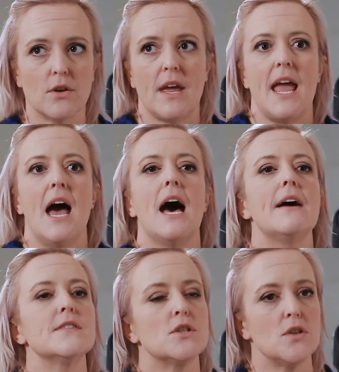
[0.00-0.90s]
or they have
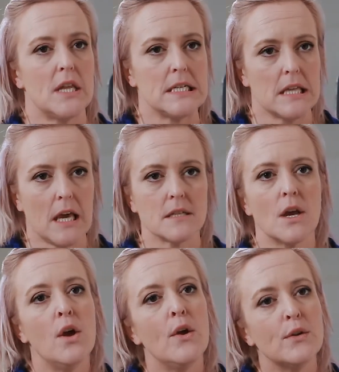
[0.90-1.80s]
to do these things.
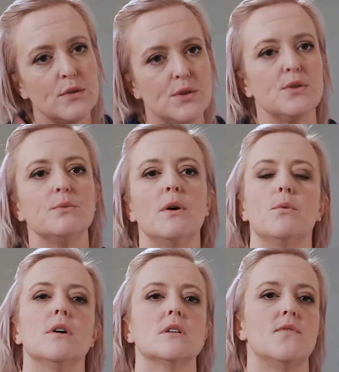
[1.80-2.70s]
Do what
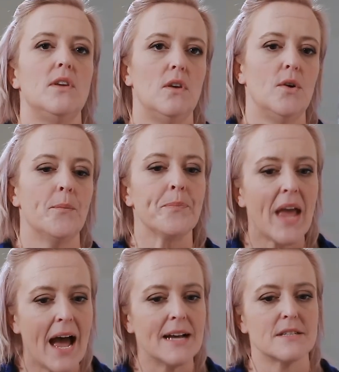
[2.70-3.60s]
works for you
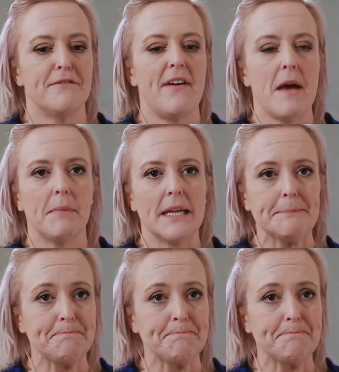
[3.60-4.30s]
as a family.